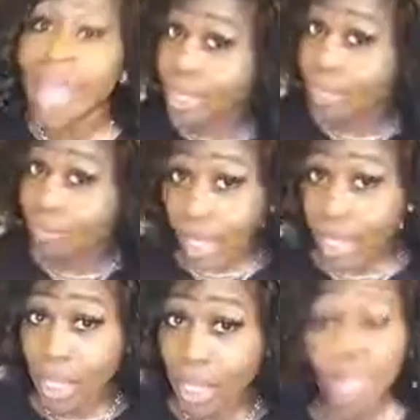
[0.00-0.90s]
a light,
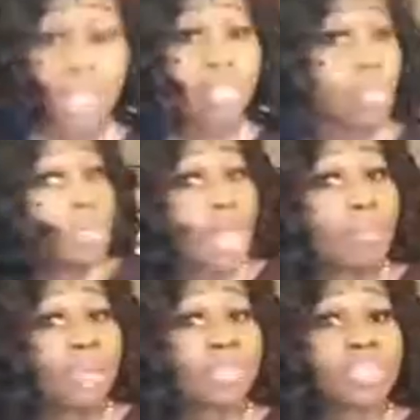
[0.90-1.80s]
right? So
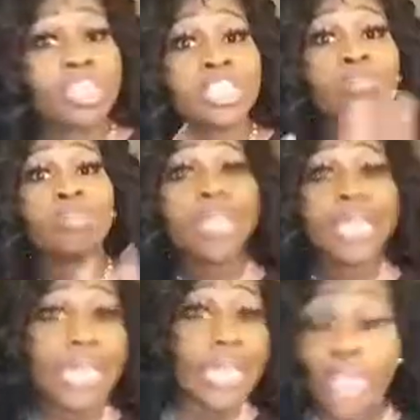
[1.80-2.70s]
you're not about to just
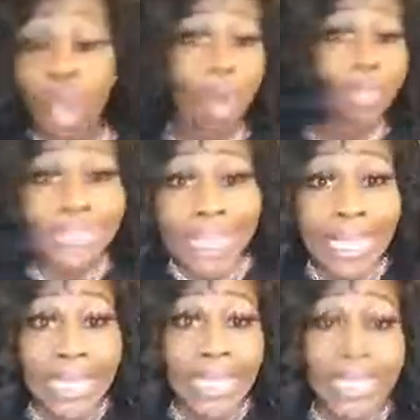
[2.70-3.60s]
speak any
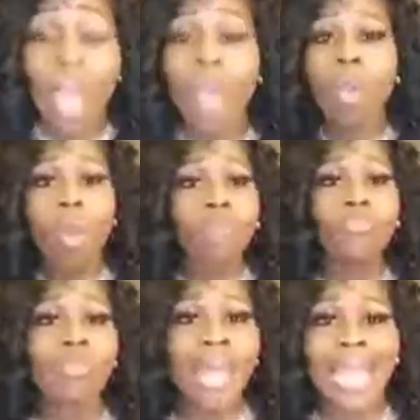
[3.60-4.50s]
old thing
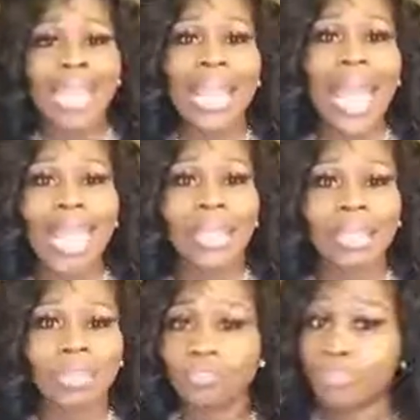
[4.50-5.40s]
over my
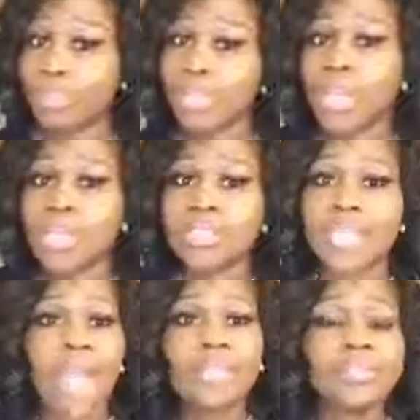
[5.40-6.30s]
life,
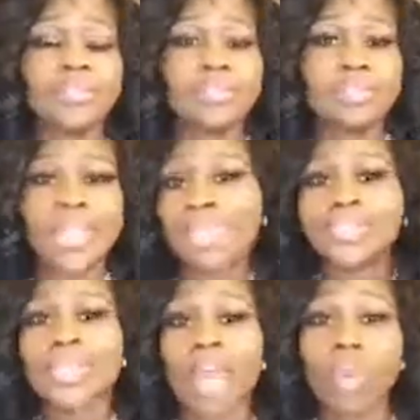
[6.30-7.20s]
because
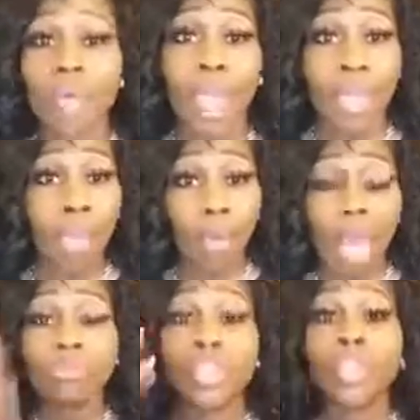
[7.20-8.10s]
that's not who I
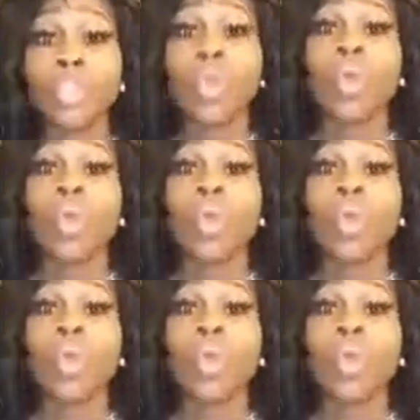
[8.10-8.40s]
am. I'm